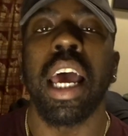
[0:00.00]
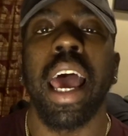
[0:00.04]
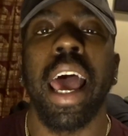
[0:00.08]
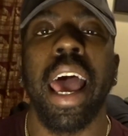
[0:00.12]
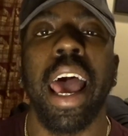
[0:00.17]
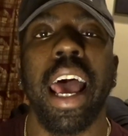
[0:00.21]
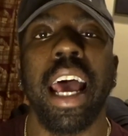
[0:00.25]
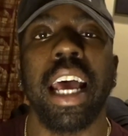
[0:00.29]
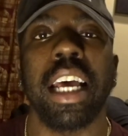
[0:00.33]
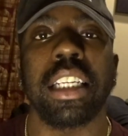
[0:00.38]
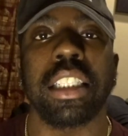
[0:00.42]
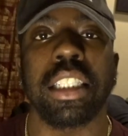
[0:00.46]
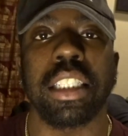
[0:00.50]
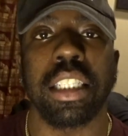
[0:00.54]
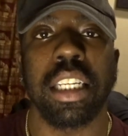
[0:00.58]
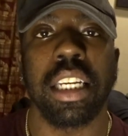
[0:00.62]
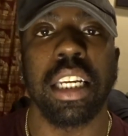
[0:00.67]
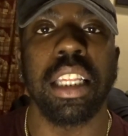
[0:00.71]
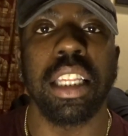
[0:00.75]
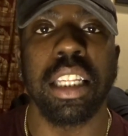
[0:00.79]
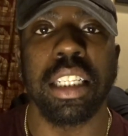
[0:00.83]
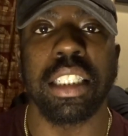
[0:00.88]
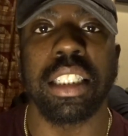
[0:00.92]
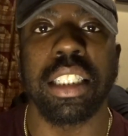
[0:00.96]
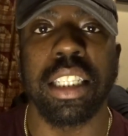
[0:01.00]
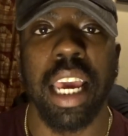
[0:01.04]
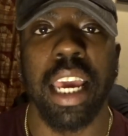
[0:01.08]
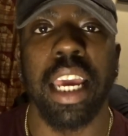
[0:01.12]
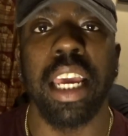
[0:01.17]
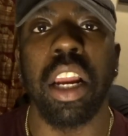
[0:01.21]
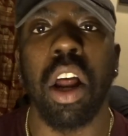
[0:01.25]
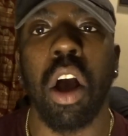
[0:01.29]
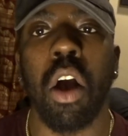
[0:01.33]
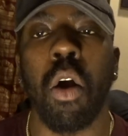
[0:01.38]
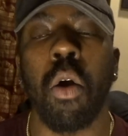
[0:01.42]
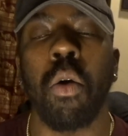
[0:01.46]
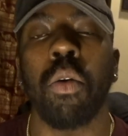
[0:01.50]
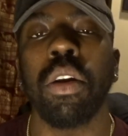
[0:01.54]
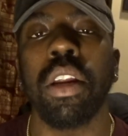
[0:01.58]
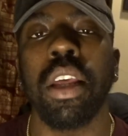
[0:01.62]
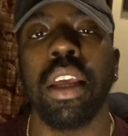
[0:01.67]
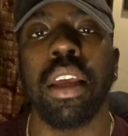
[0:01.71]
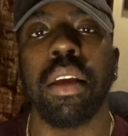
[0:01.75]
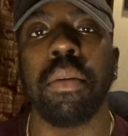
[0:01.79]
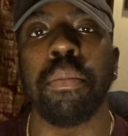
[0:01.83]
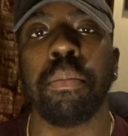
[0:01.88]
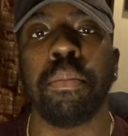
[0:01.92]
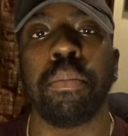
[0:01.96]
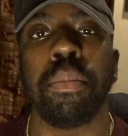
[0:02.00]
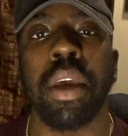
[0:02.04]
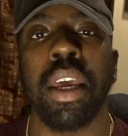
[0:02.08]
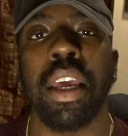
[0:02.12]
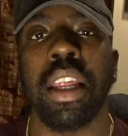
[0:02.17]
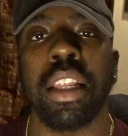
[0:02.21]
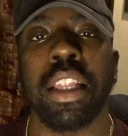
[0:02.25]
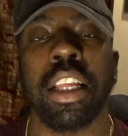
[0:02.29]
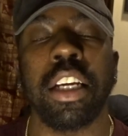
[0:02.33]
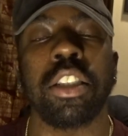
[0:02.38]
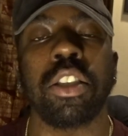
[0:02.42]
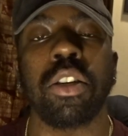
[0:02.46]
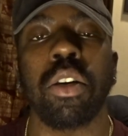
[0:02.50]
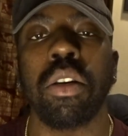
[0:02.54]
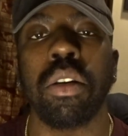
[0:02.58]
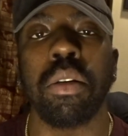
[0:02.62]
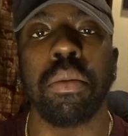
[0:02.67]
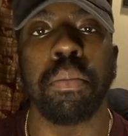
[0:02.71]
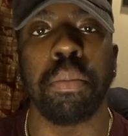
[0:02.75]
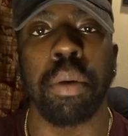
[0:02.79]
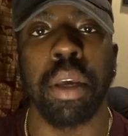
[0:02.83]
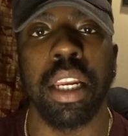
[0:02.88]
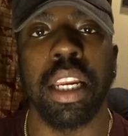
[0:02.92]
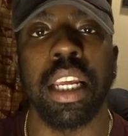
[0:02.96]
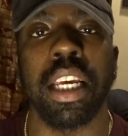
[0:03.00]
has to this date only been there's only been